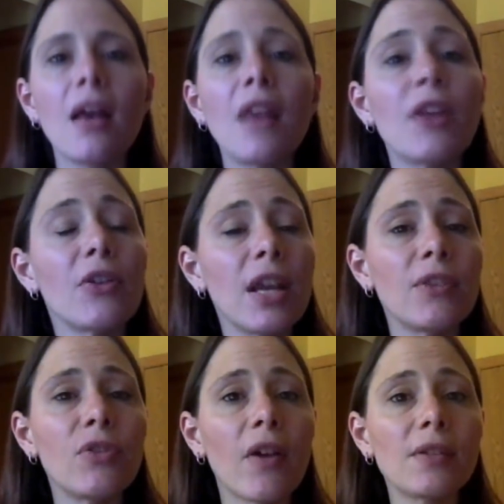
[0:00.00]
On the other
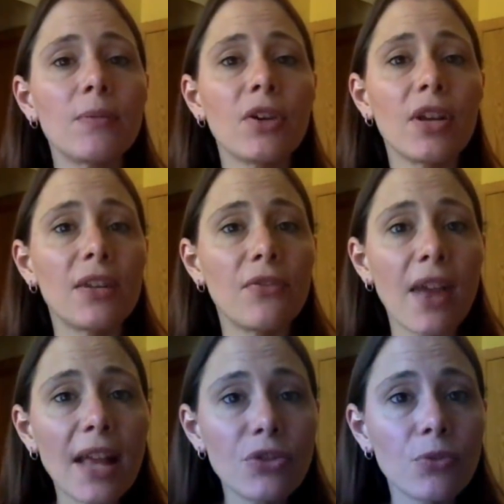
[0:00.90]
hand, if you have some very
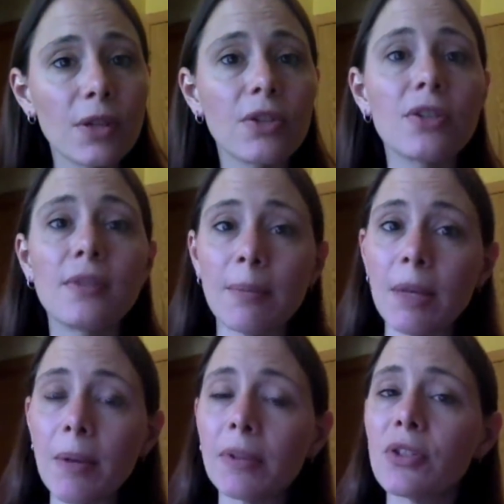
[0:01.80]
advanced readers, they
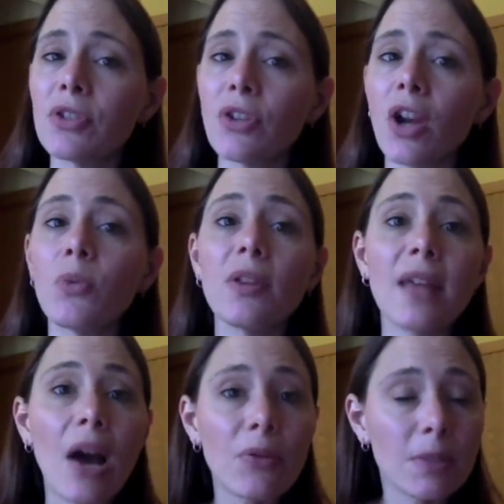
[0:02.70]
may be able to start
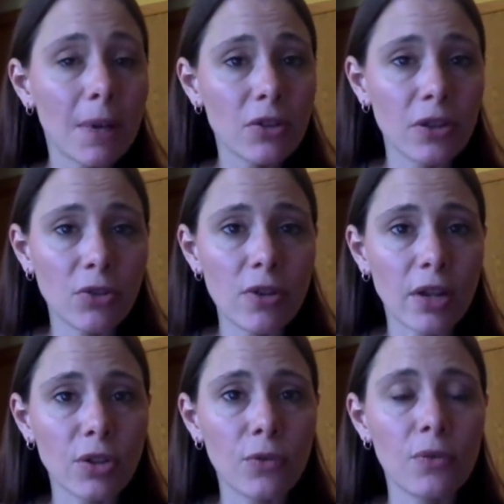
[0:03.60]
without a special
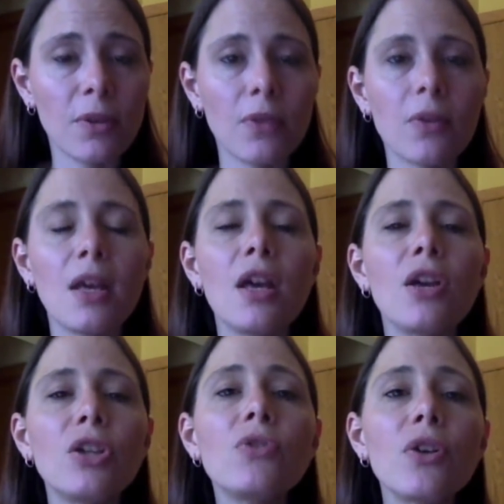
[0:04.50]
introduction from you.
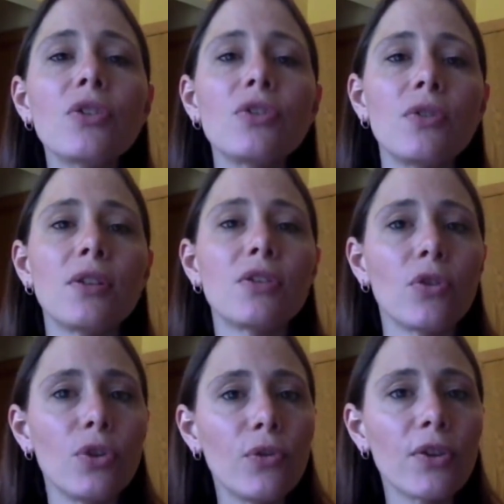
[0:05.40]
You know your students,
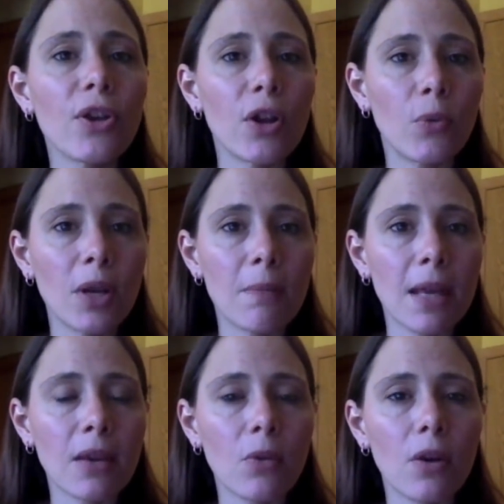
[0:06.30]
so you figure out a way to
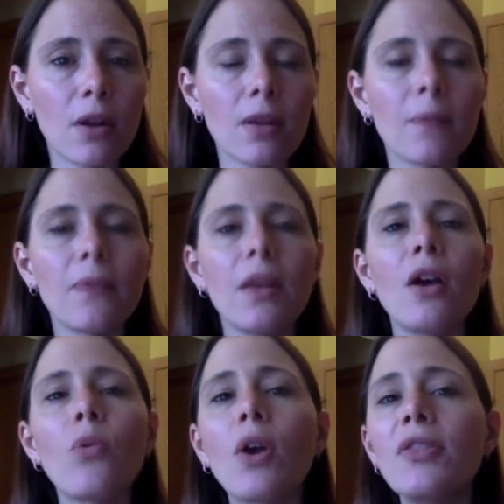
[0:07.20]
make it work.
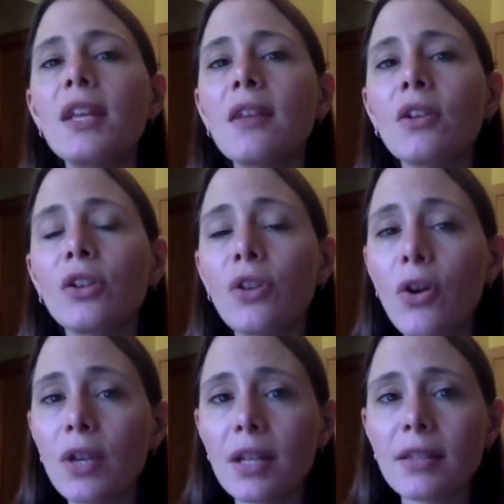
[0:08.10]
One thing that you'll
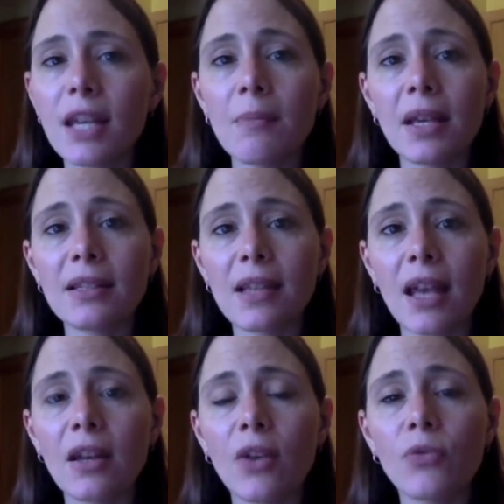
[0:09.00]
notice in my
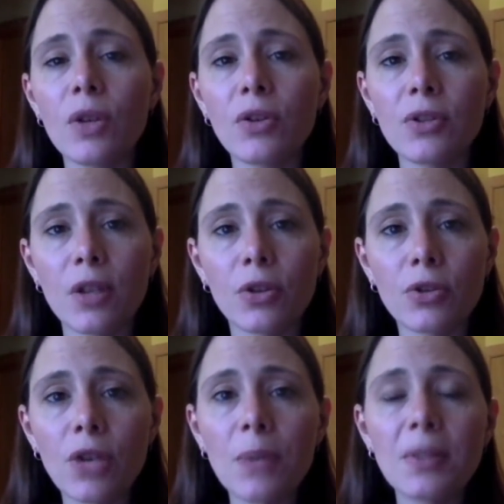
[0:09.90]
set of reader's theater
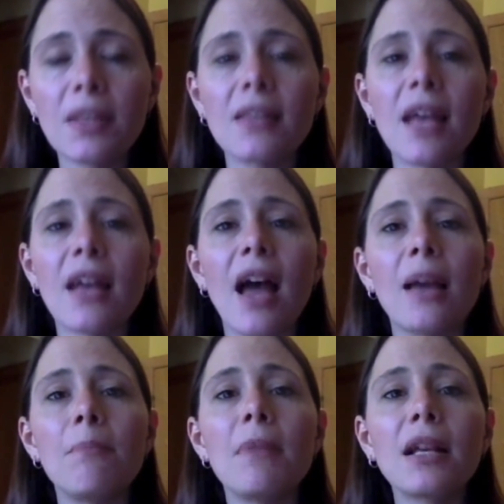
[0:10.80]
scripts is that
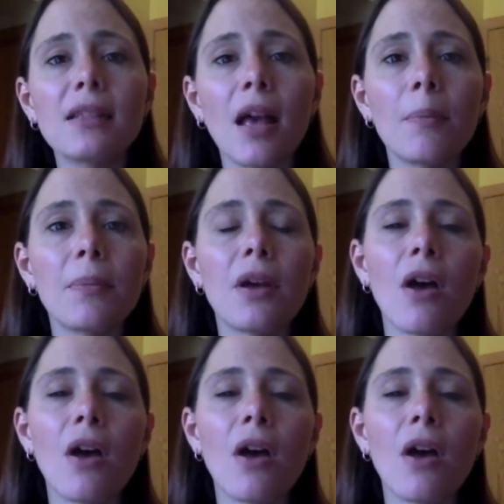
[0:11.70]
I mix up